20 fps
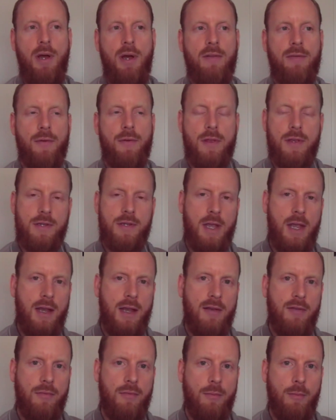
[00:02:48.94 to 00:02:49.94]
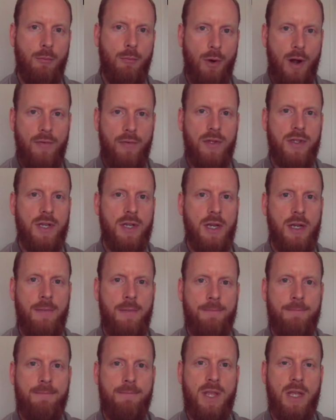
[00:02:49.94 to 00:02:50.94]
But for the sake of
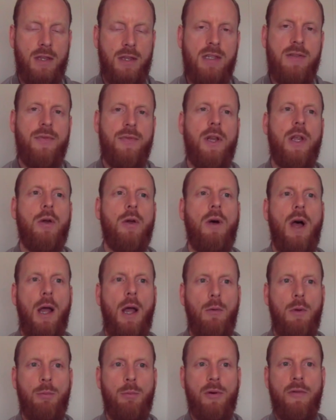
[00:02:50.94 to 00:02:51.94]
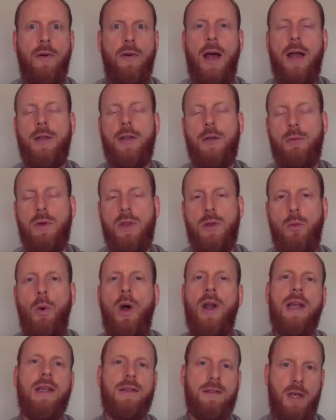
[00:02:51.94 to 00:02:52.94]
brevity, in this video I will provide you with
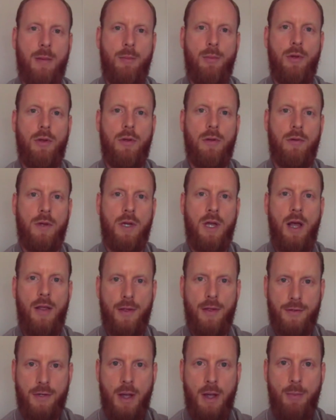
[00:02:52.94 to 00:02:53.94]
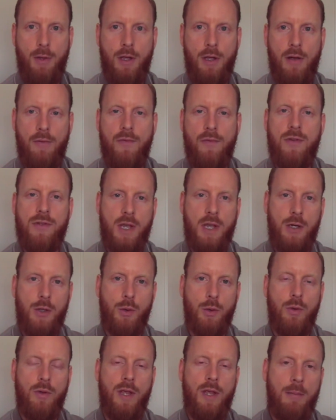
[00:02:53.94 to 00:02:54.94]
one example on the topic of
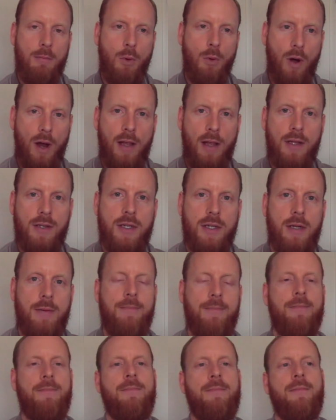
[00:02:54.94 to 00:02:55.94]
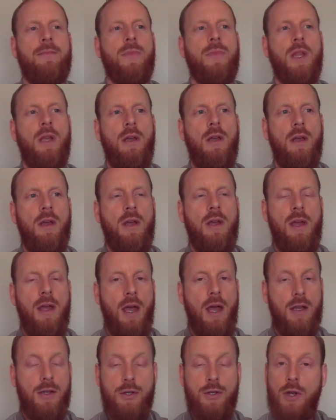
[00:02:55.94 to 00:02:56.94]
sexual immorality.
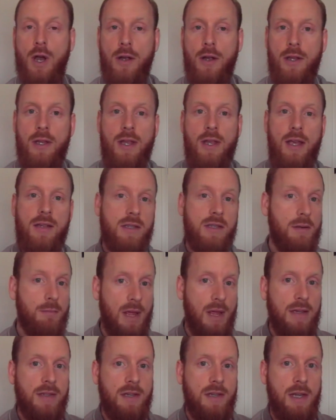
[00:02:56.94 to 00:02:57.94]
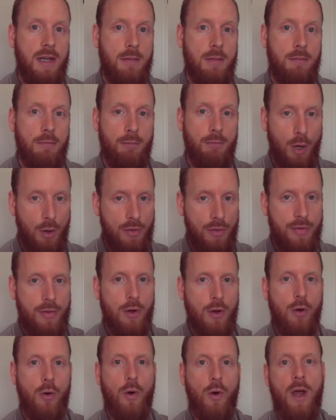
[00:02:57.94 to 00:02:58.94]
As shocking as it may seem, both
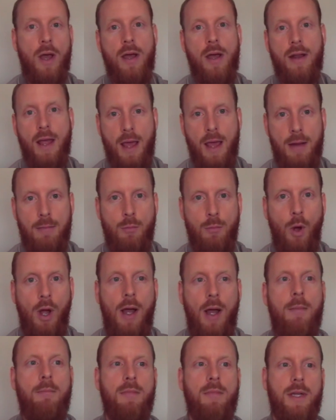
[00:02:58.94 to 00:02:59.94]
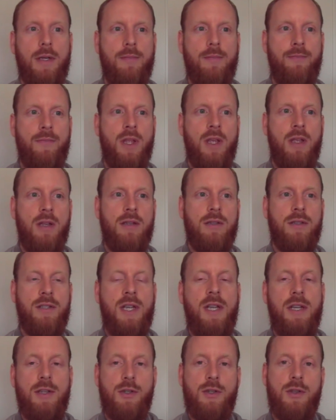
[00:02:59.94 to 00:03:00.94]
the Quran and Muhammad
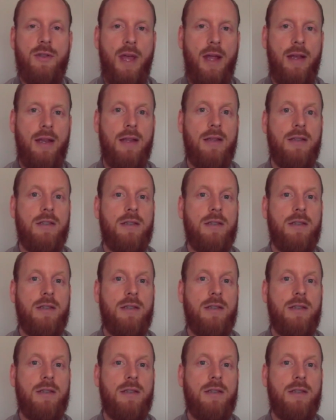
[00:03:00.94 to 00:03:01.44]
teach that